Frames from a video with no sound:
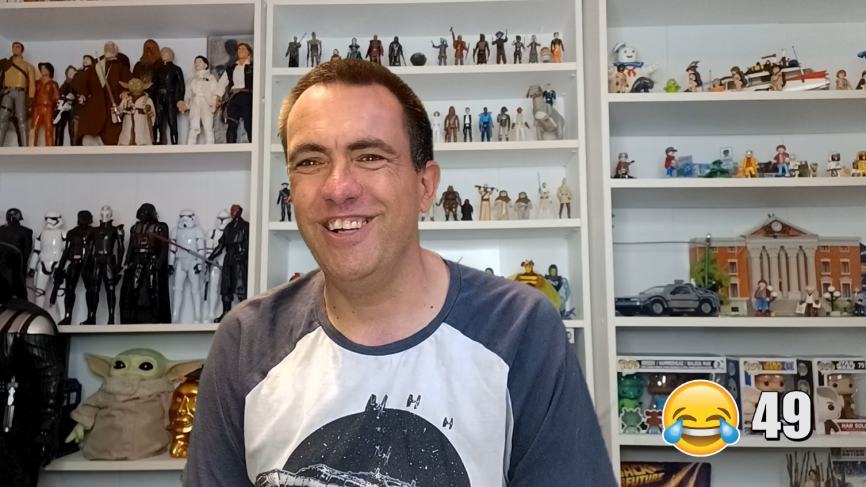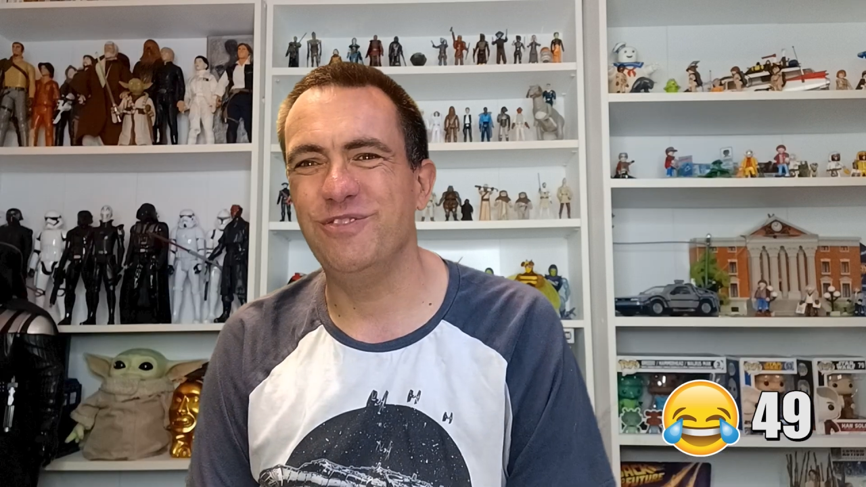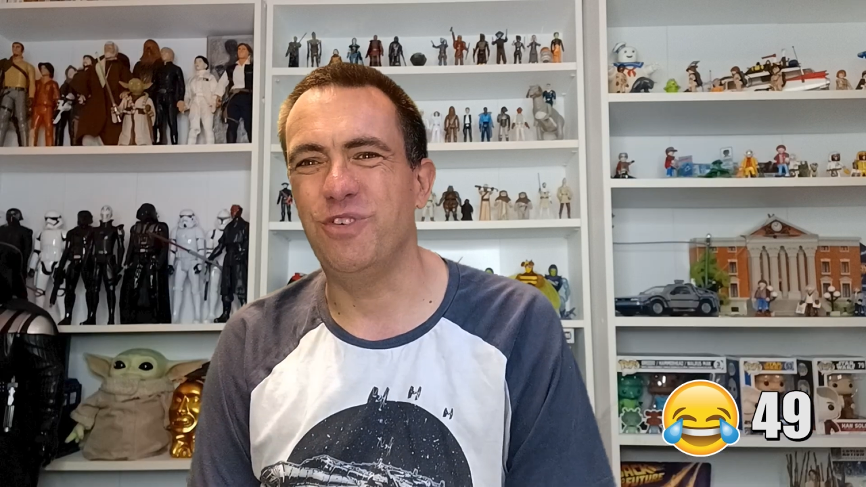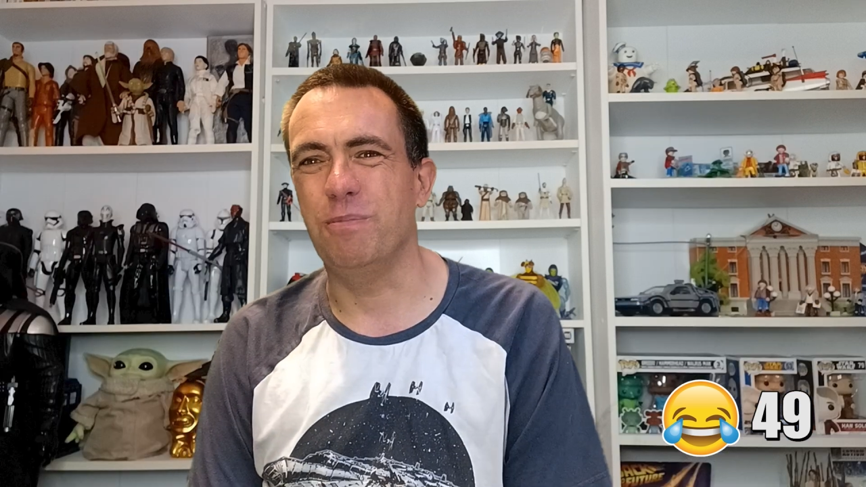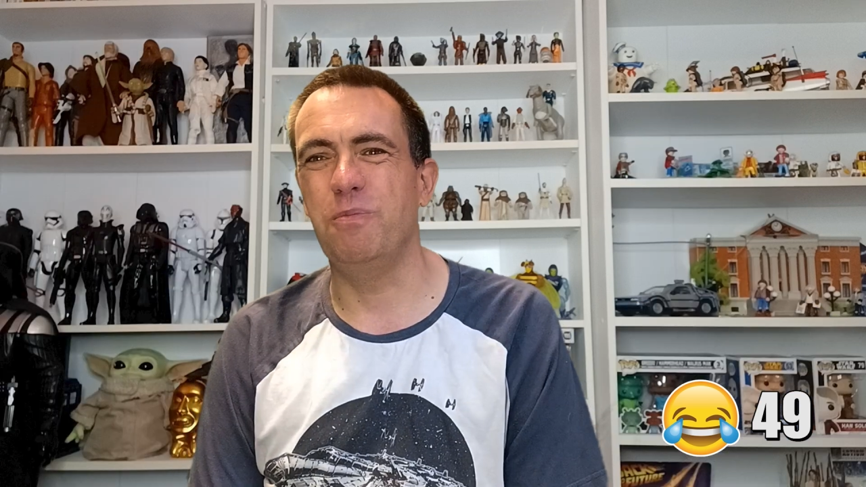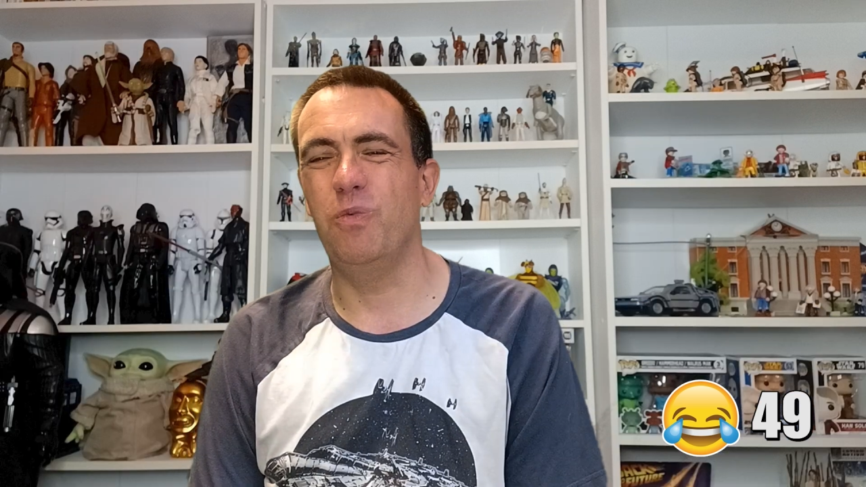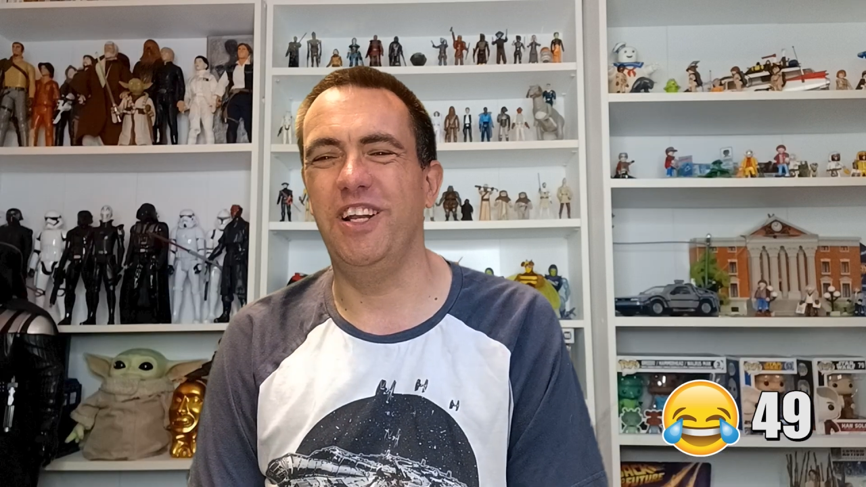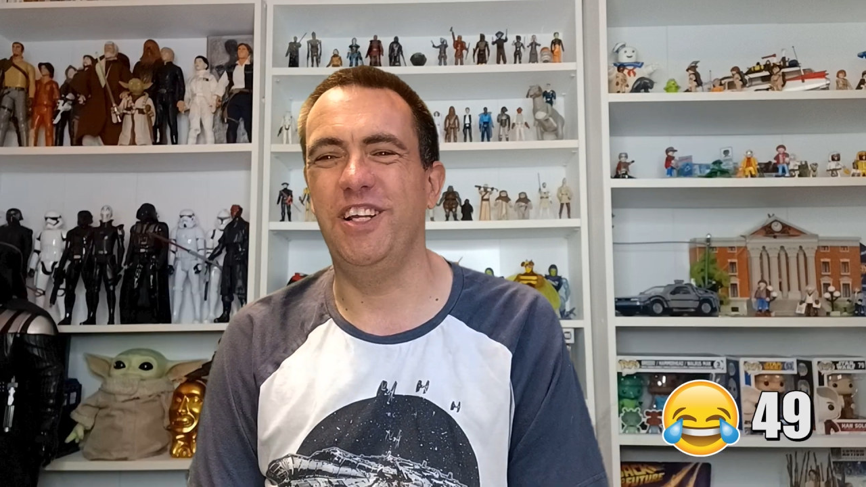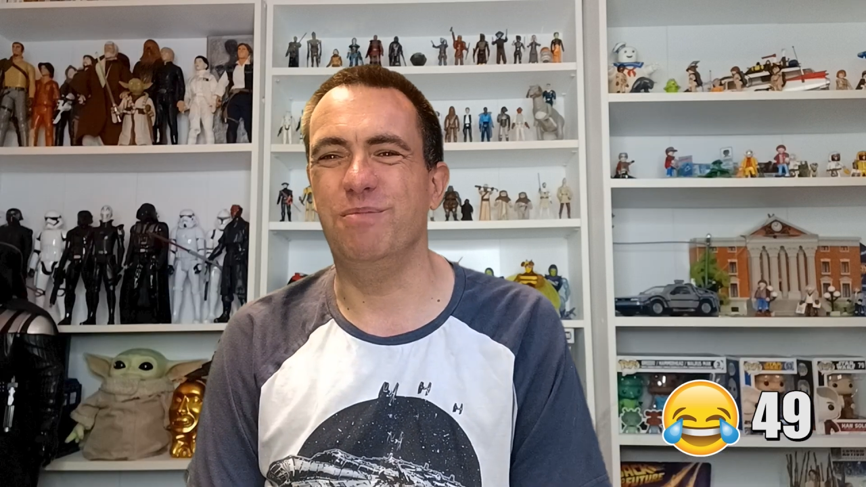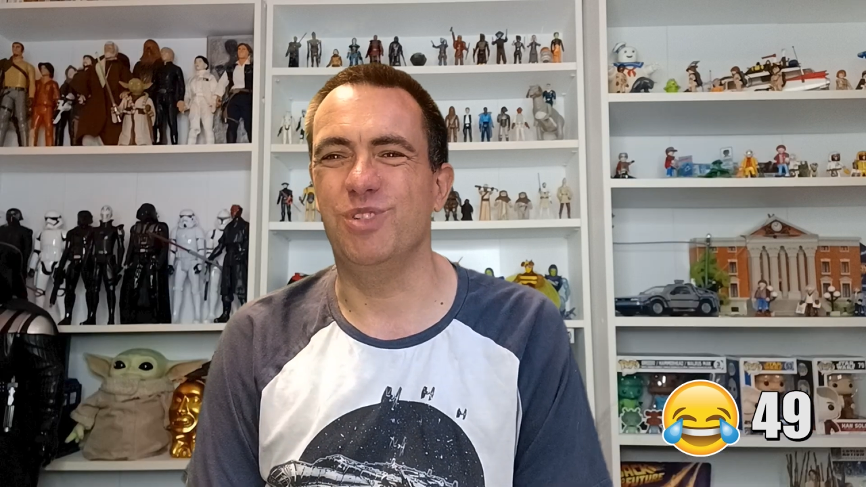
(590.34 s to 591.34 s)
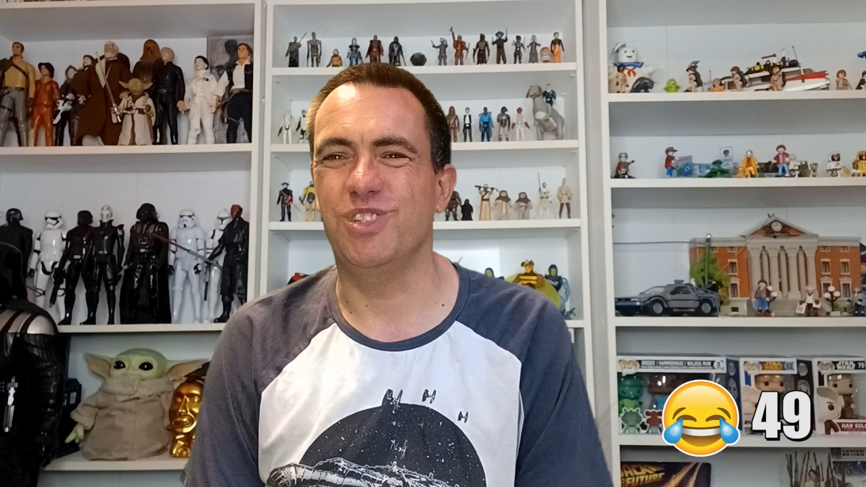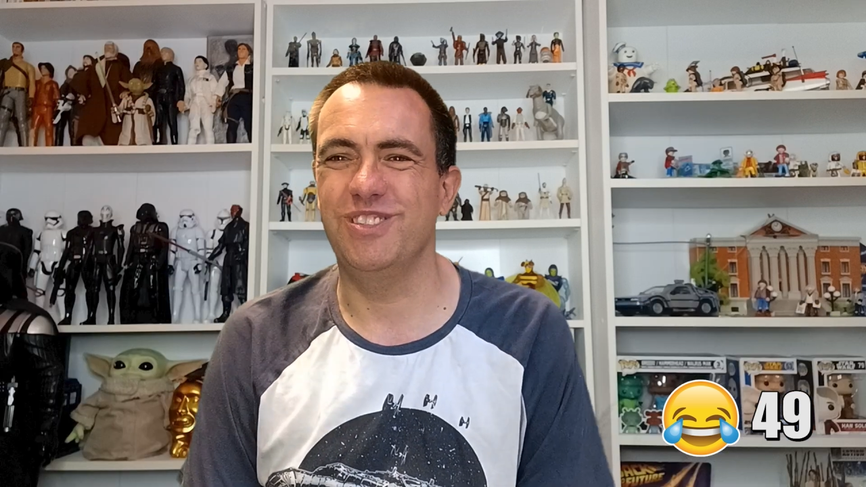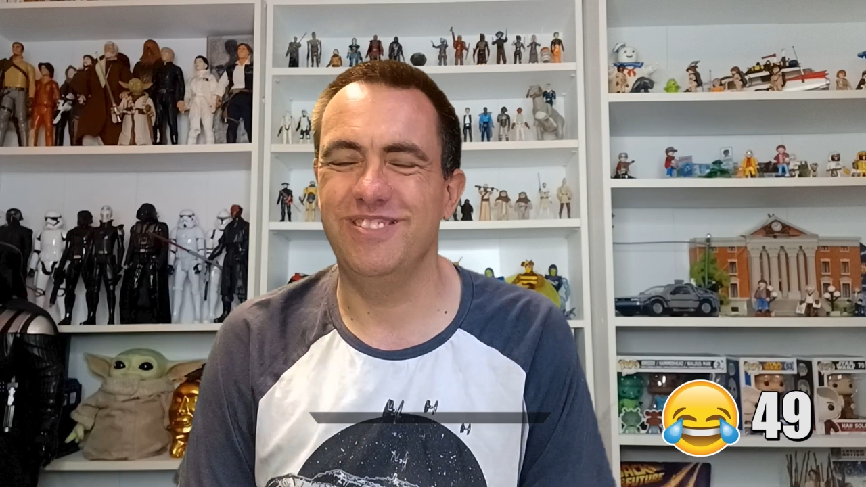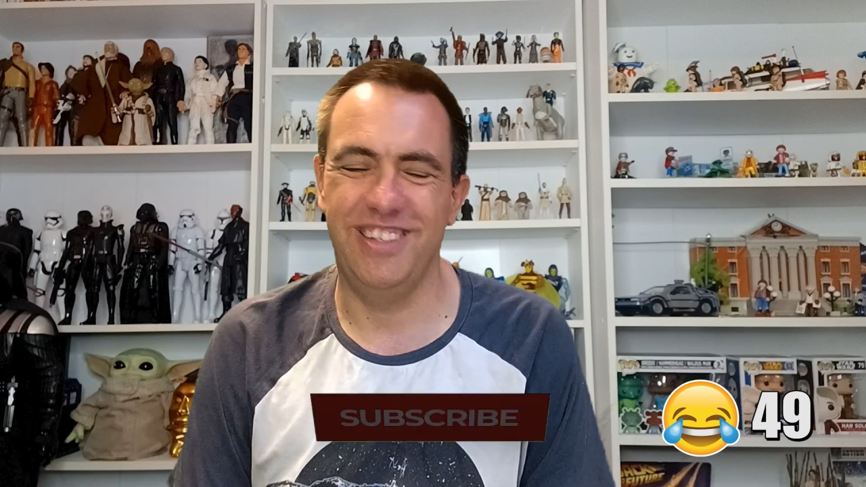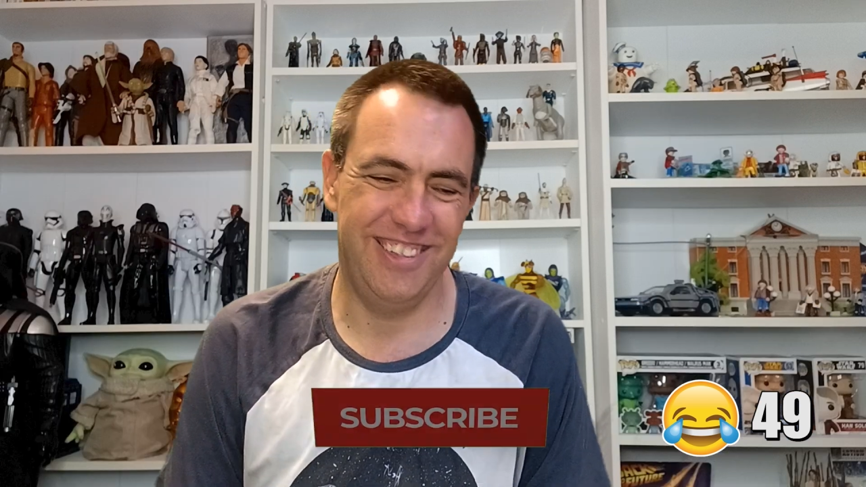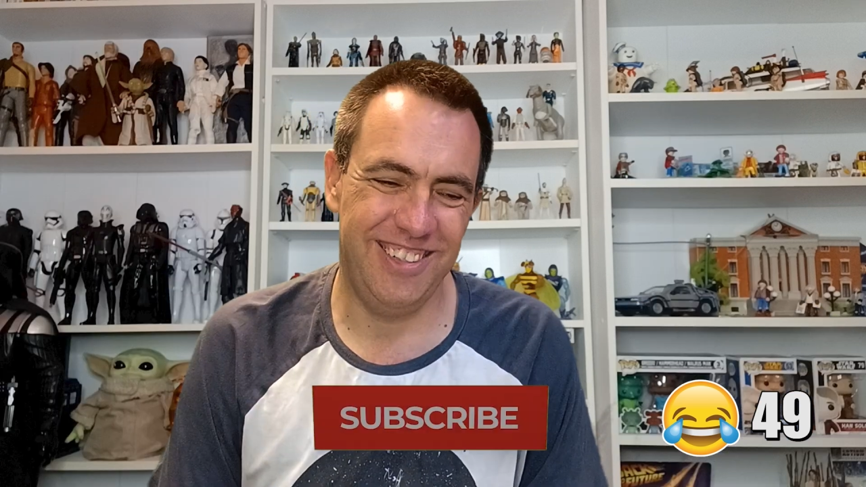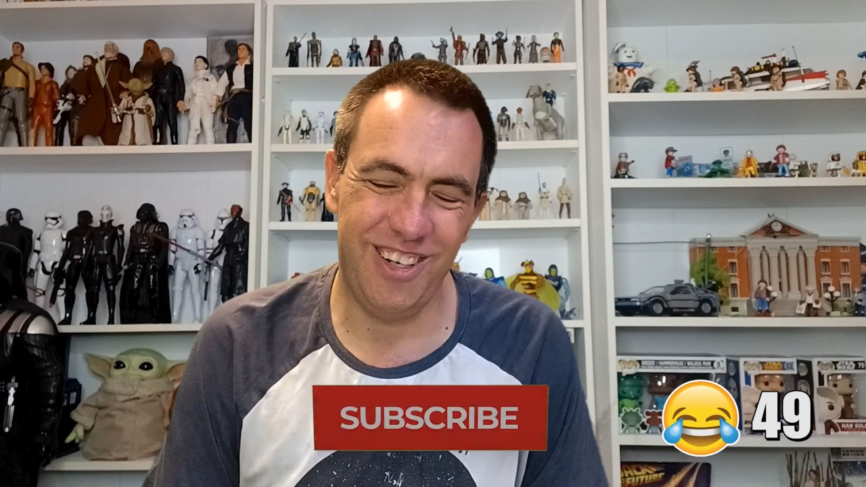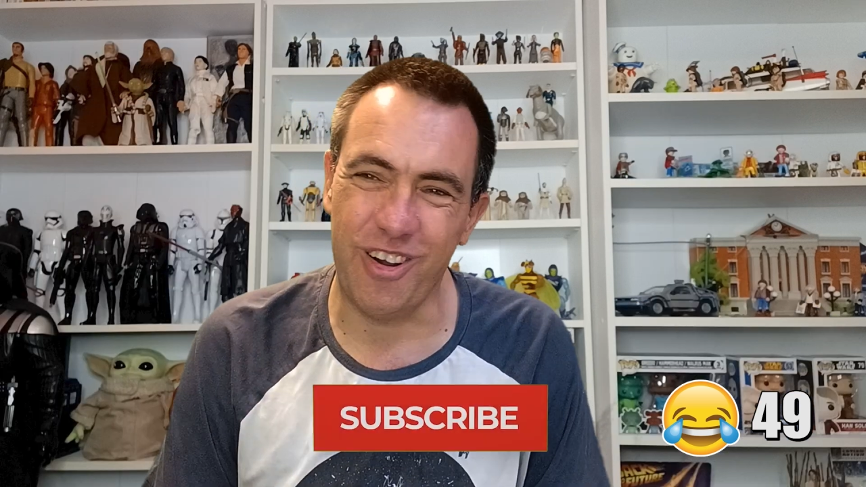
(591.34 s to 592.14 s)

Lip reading: Robin Williams. You